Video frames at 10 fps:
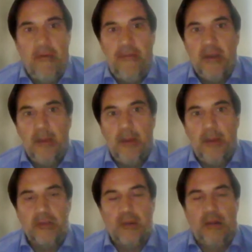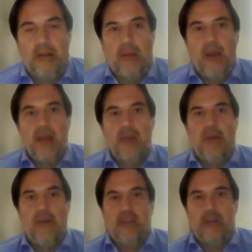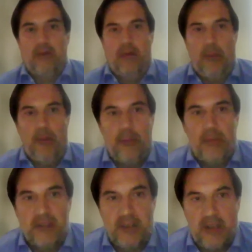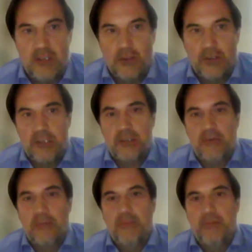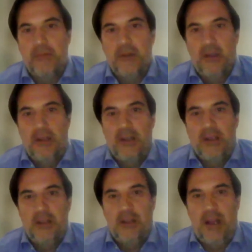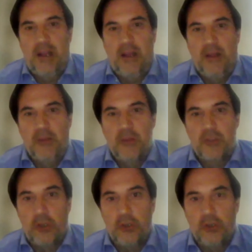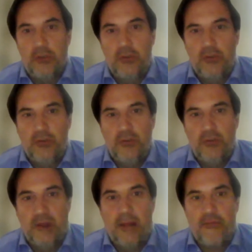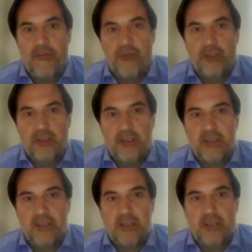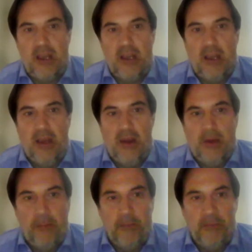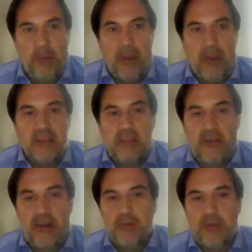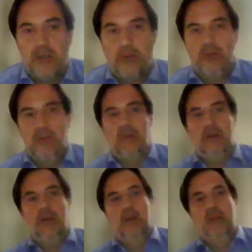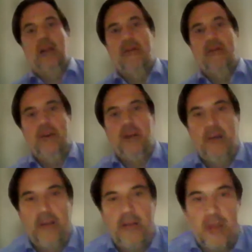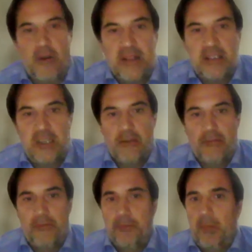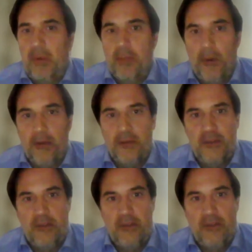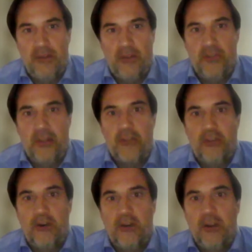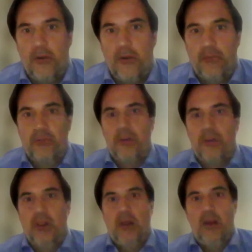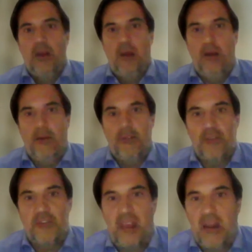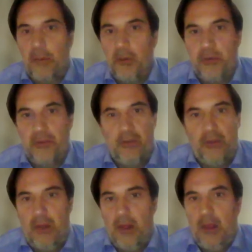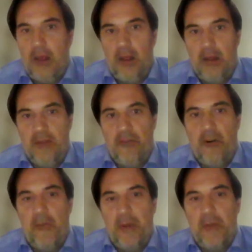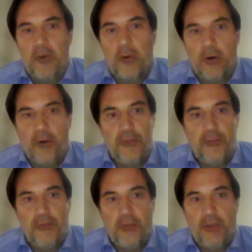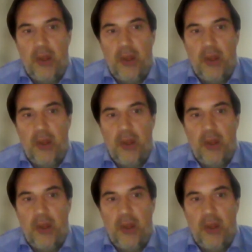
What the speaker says: When you think about the debate you have about the presidential system, it was sold to the electorate as the best arrangement that would deliver the right set of public policies and set Turkey on sustainable developmental course.